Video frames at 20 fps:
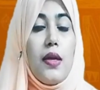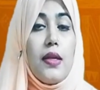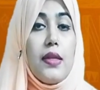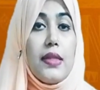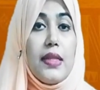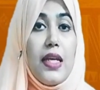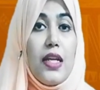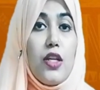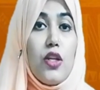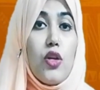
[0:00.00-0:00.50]

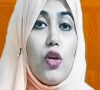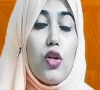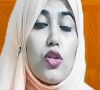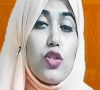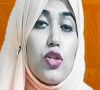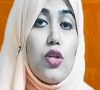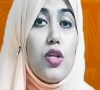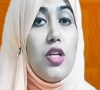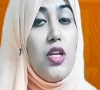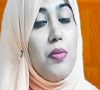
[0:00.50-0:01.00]
Then
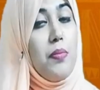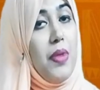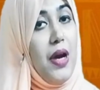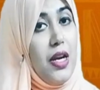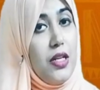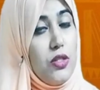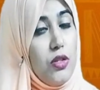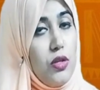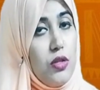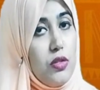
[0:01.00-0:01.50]
not only
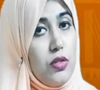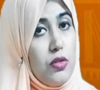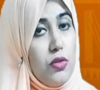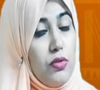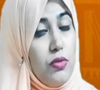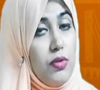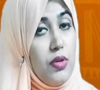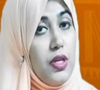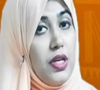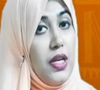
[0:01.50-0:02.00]
but
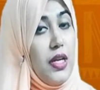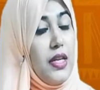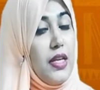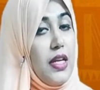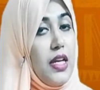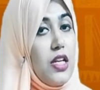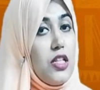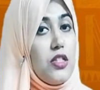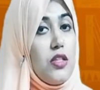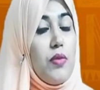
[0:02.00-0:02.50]
also. In
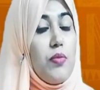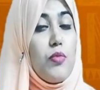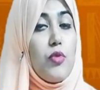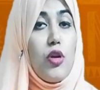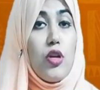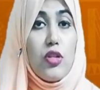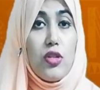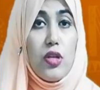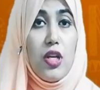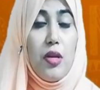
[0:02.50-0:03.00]
case of
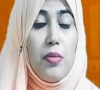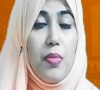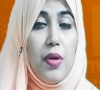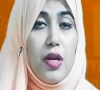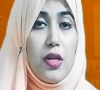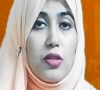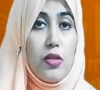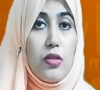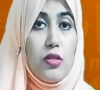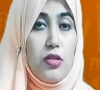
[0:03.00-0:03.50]
not only
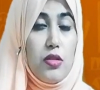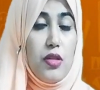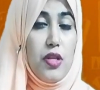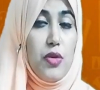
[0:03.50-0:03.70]
but also,